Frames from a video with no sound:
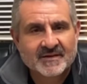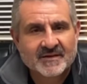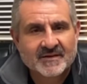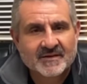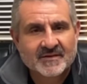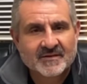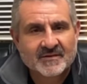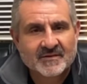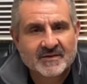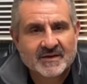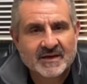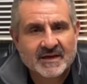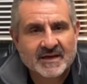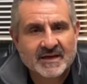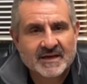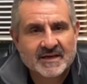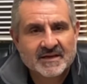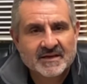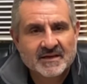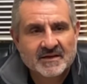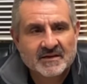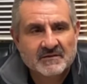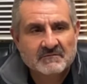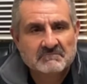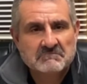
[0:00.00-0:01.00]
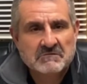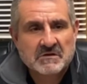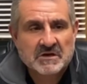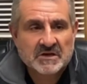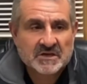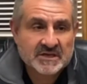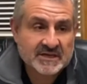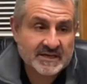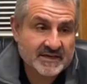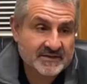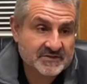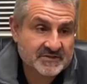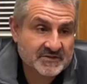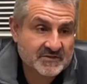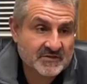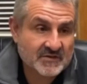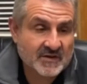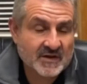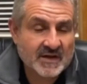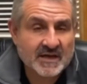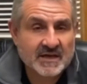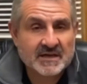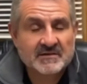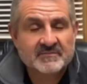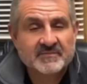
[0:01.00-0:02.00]
Okay?
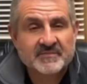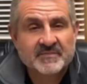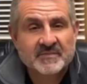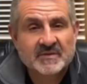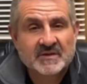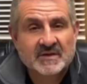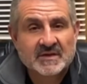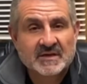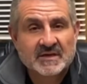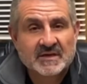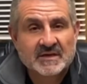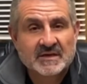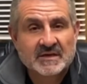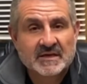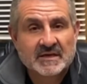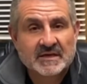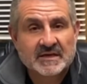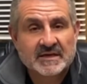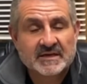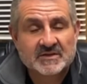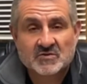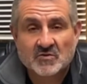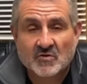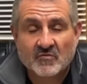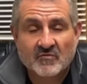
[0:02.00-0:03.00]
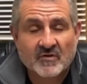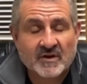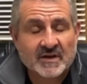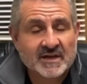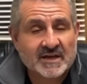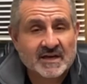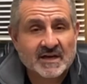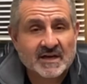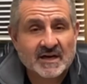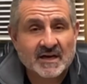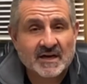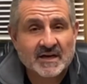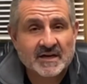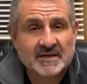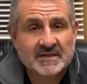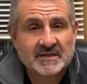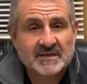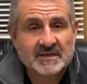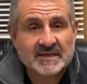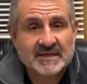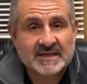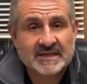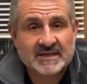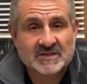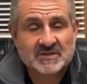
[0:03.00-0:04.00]
Yesterday is already gone,
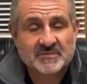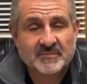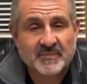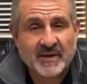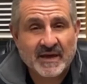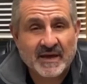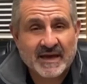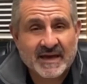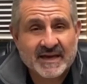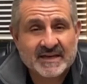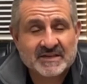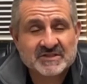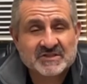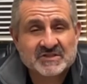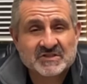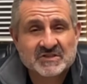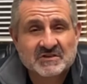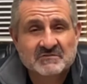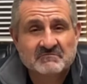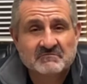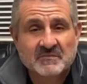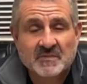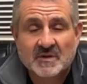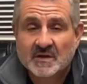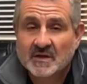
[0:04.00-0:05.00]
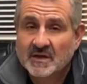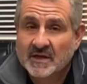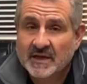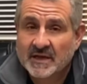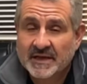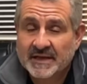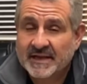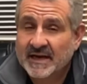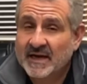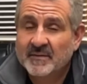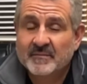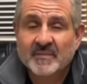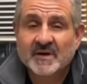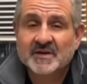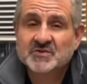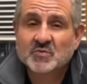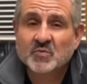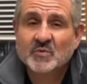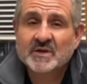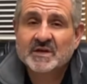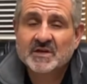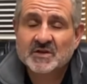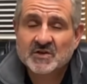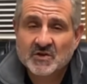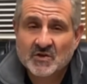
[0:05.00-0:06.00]
it's past. Not much we
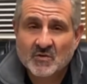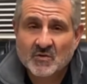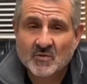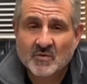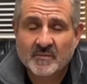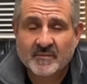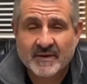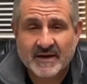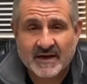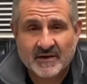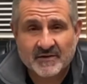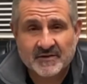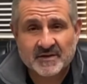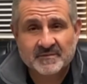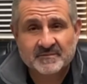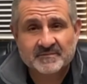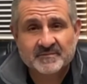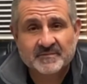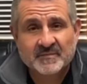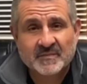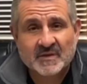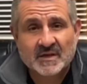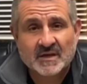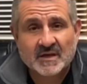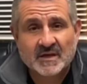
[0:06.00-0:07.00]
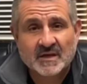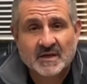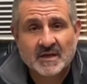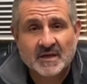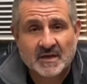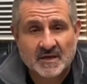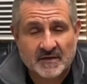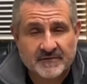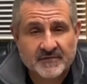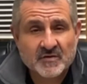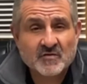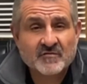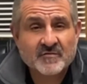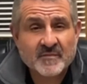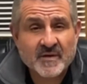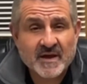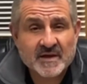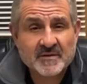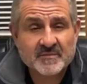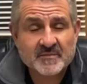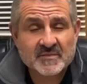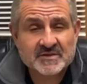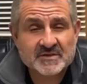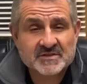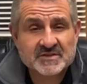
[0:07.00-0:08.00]
can do about it. If you've made
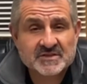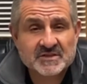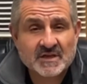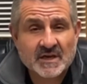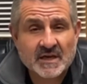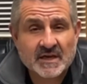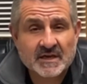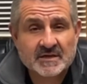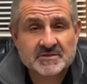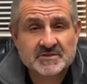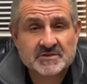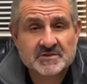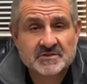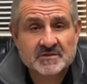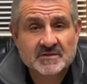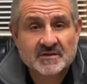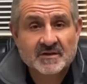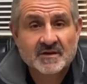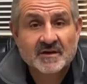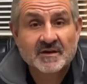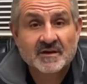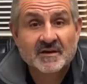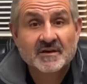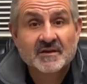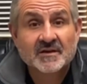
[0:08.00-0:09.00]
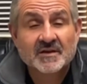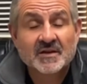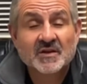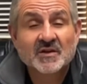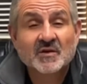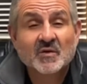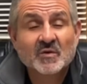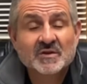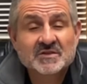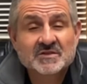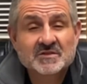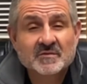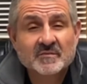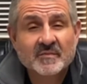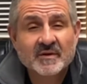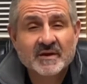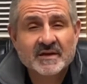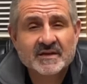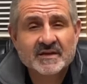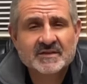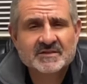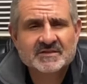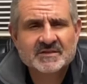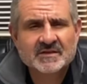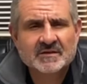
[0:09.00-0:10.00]
mistakes, you know what's
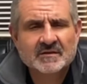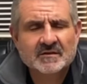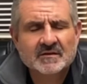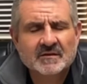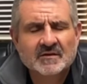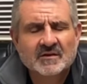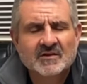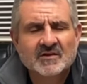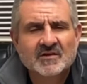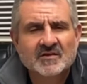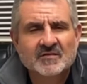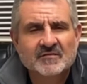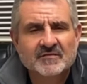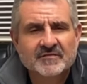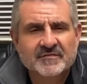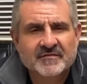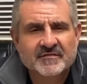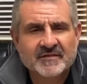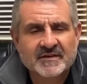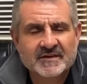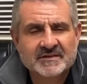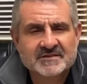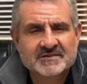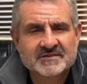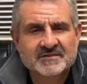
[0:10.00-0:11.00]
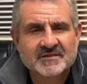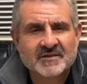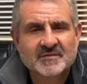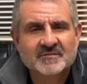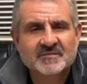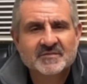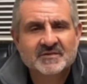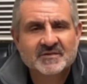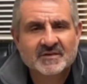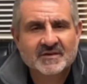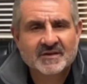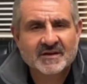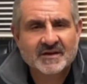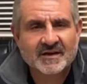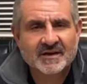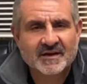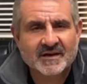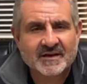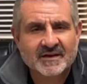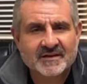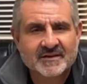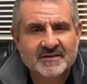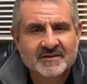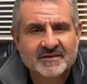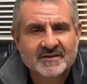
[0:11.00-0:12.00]
amazing? Confess them to
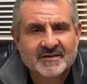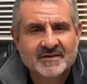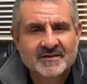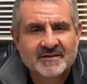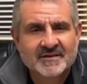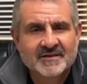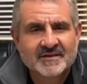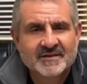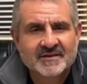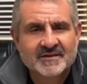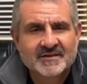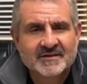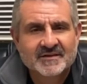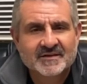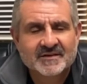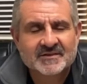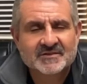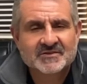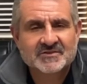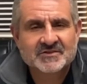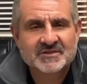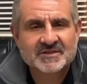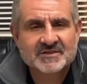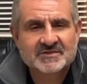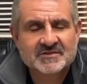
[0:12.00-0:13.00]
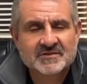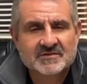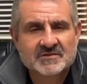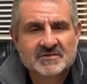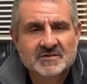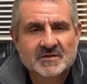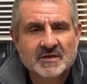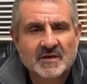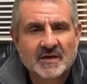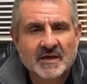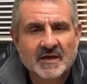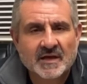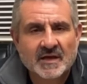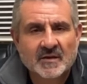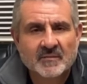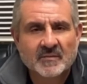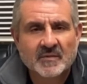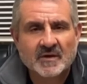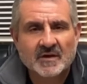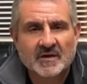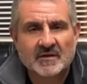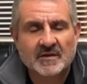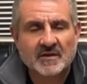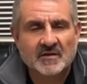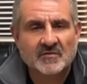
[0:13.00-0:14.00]
God in Jesus' name,
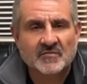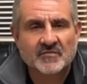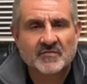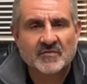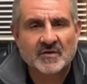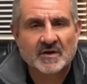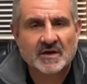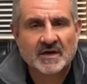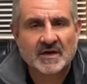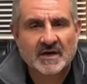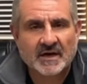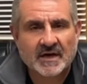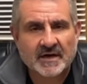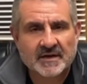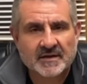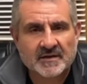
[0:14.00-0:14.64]
and they're forgotten.